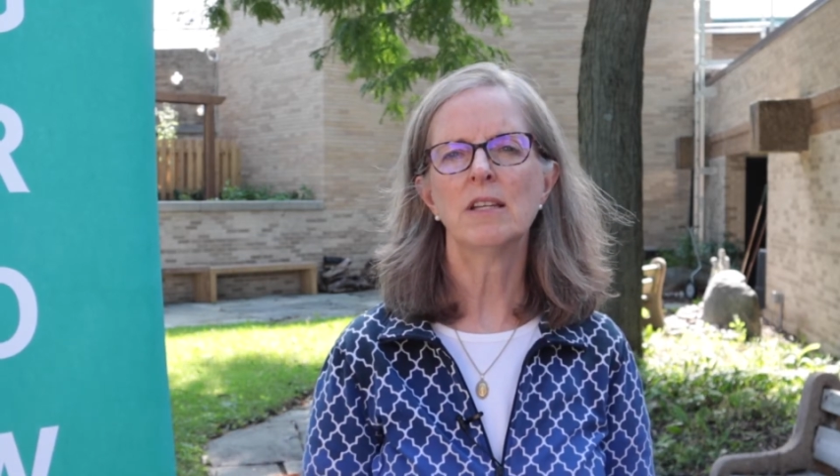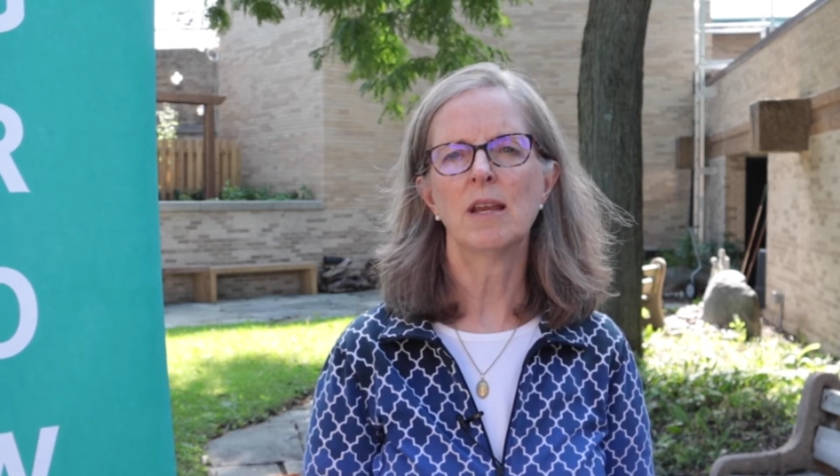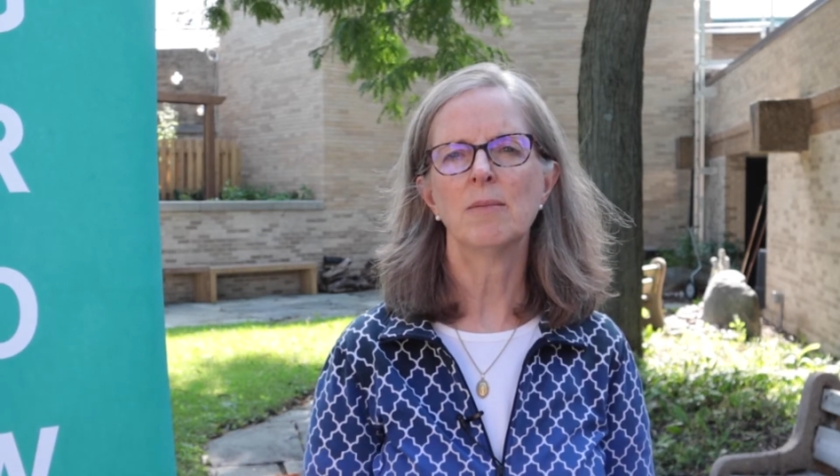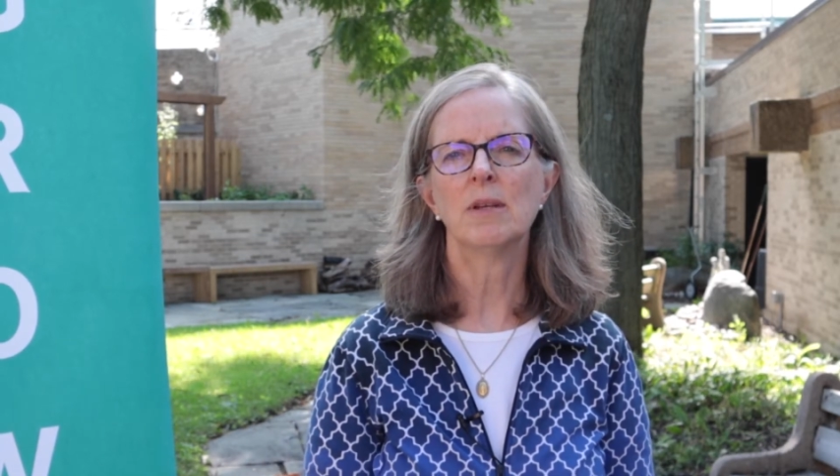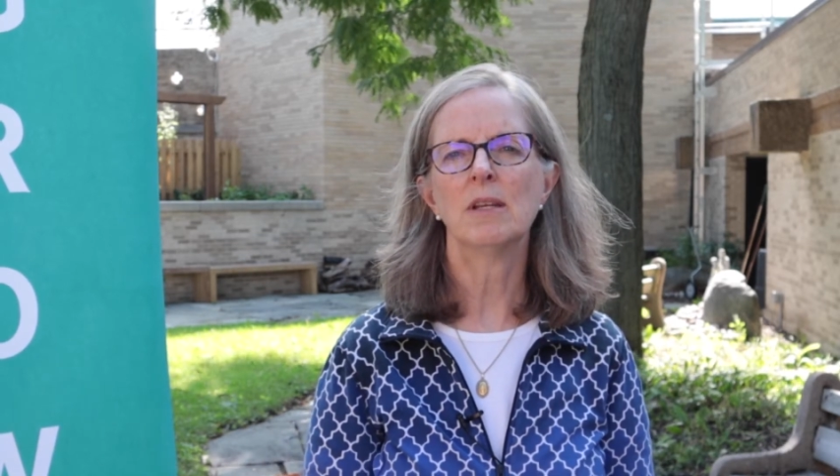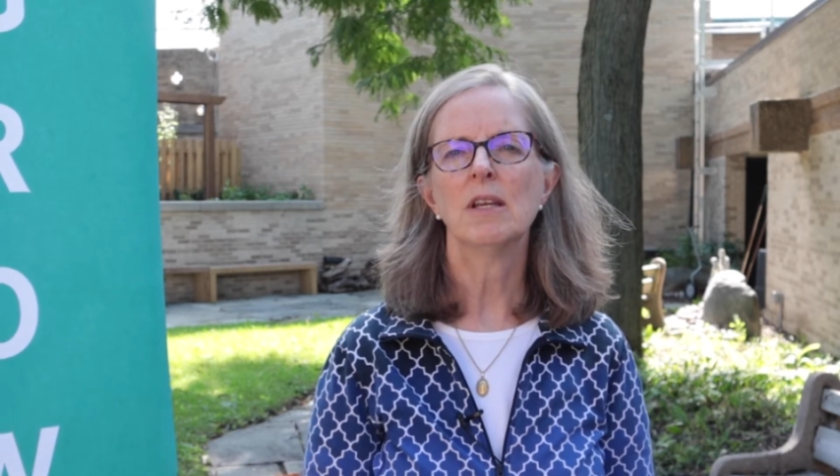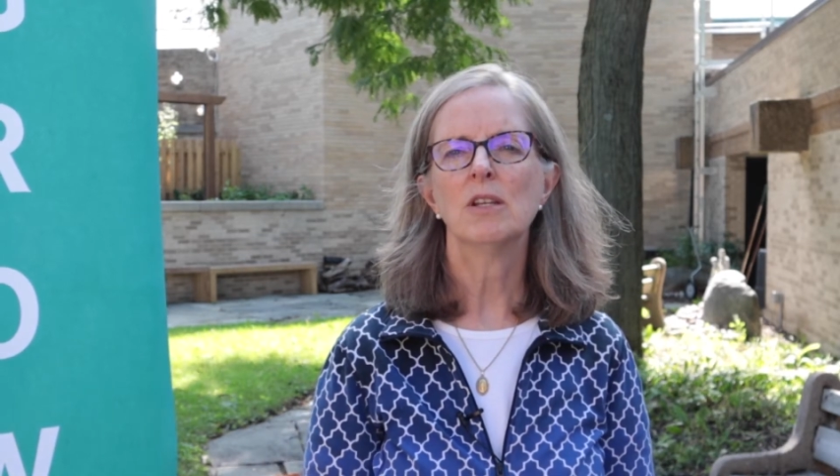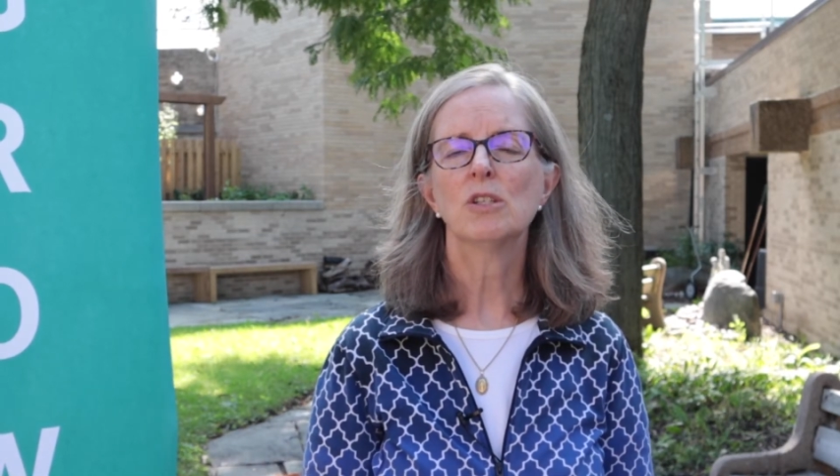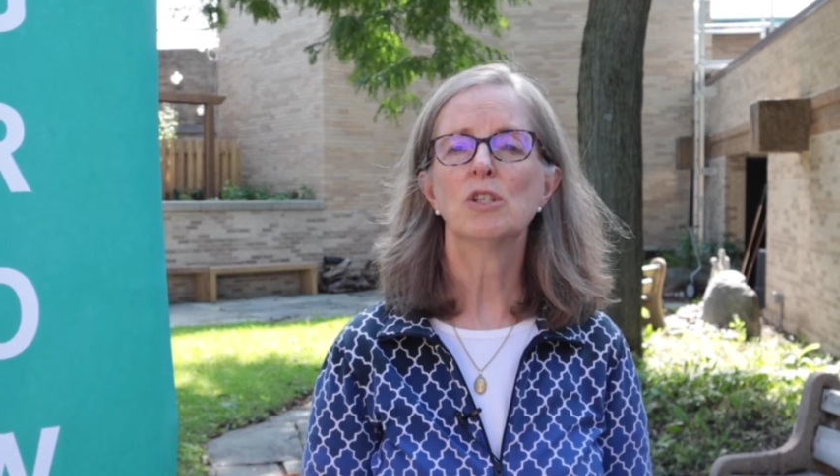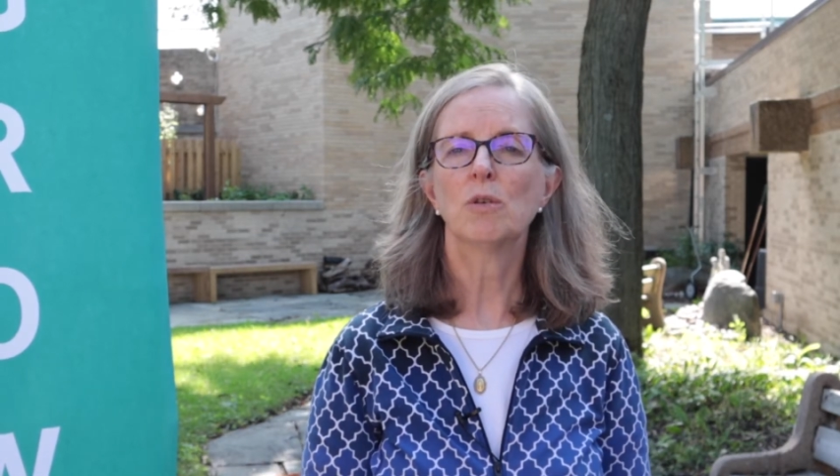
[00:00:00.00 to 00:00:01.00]
Naaman
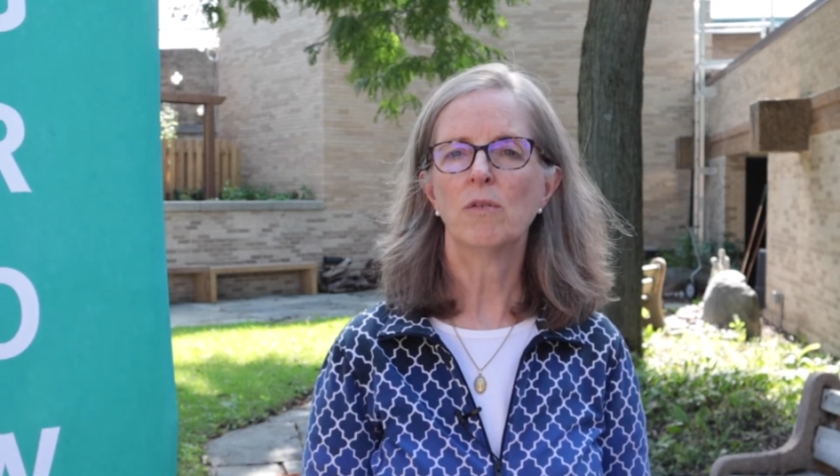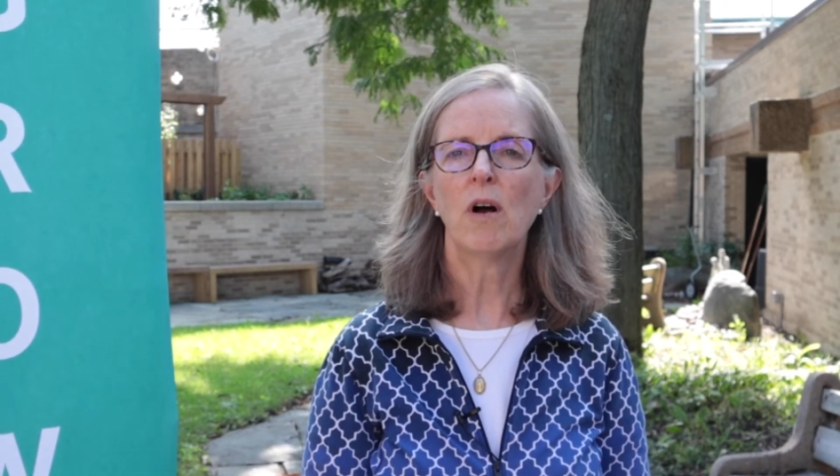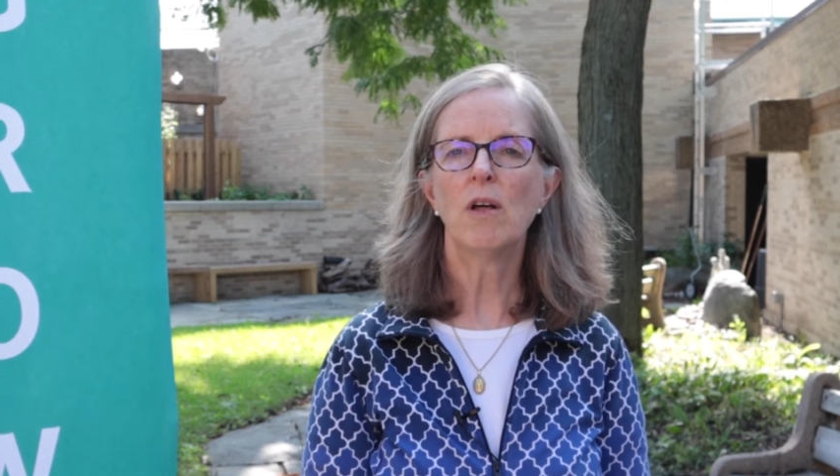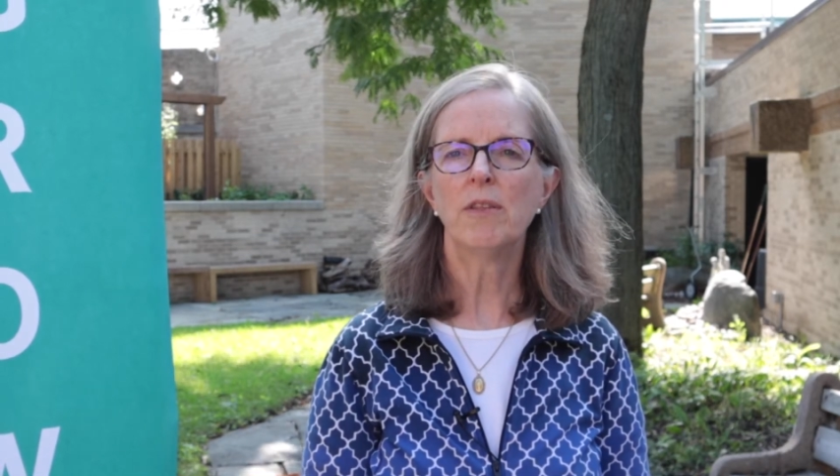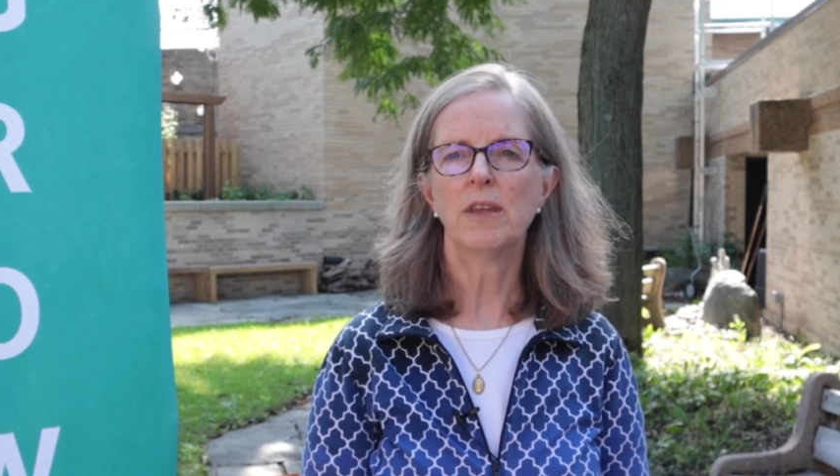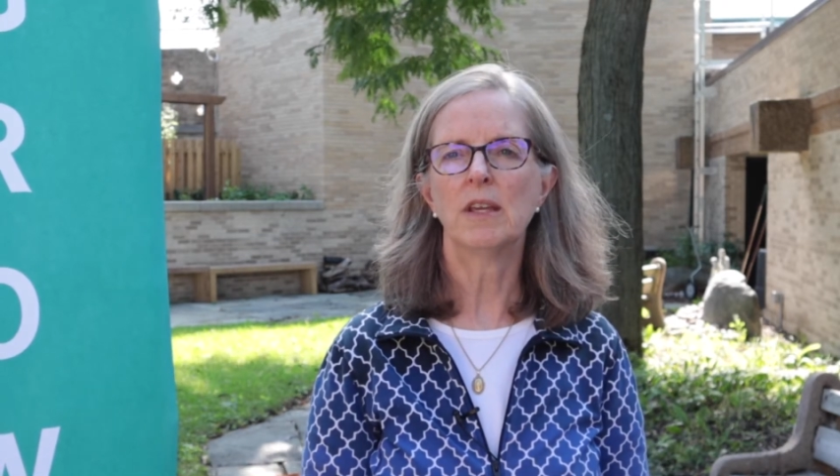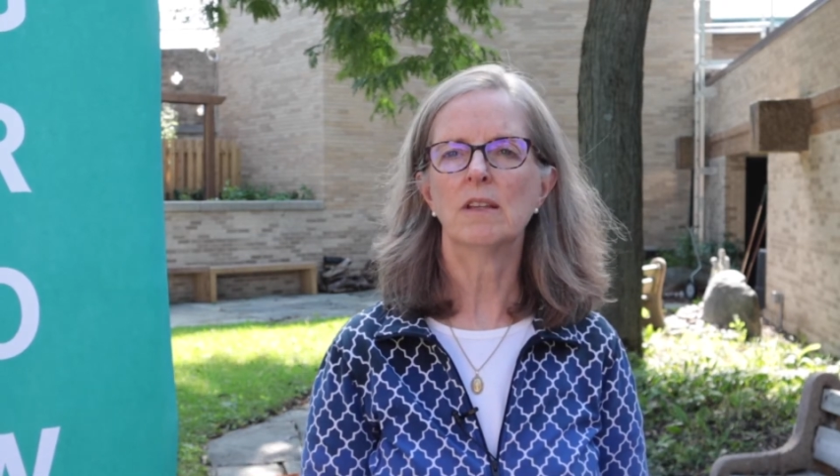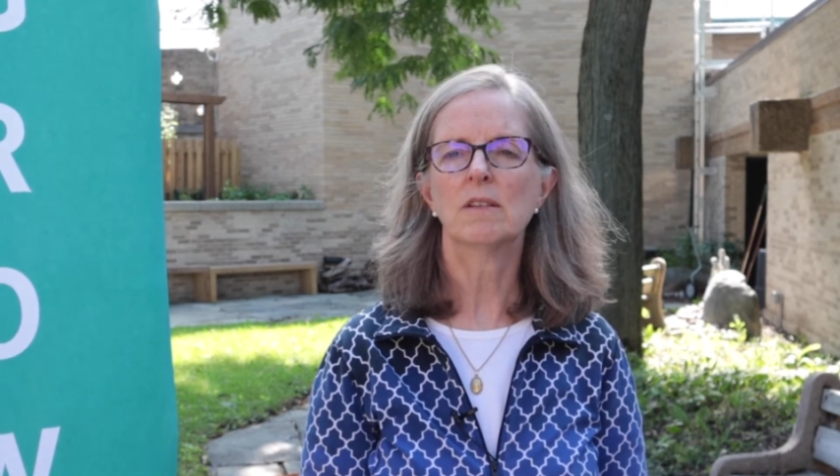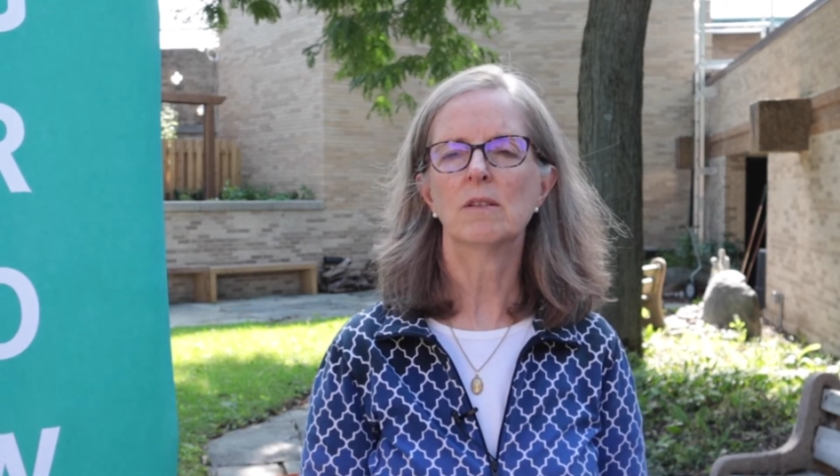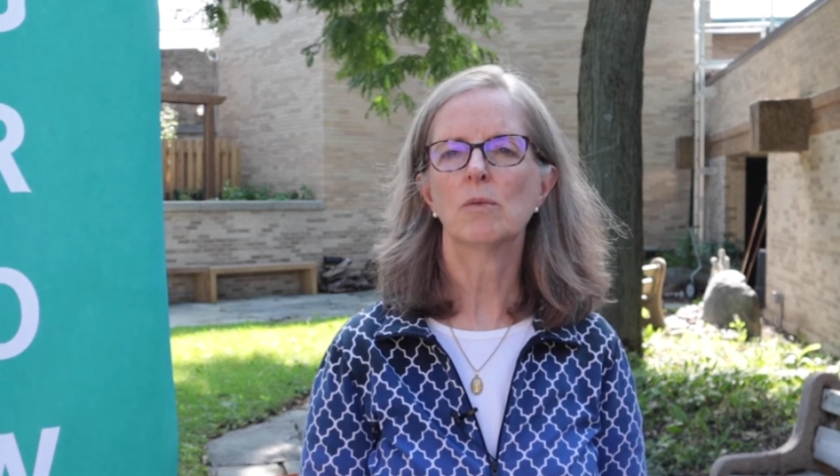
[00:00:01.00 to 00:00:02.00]
to, of all
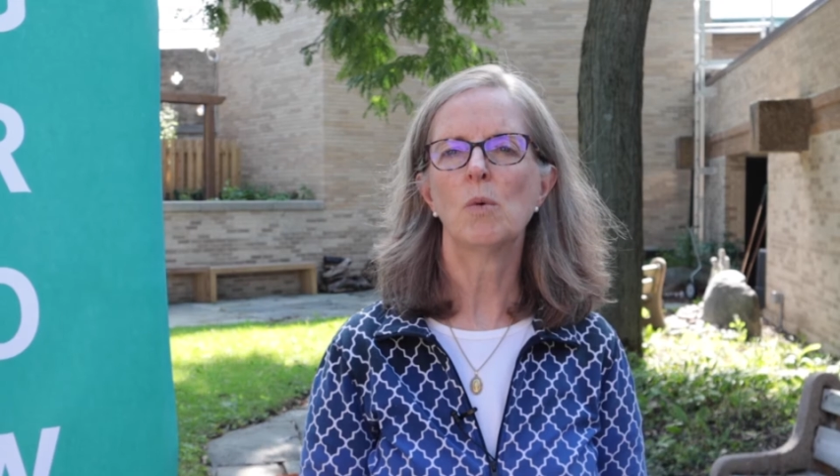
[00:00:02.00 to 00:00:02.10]
things,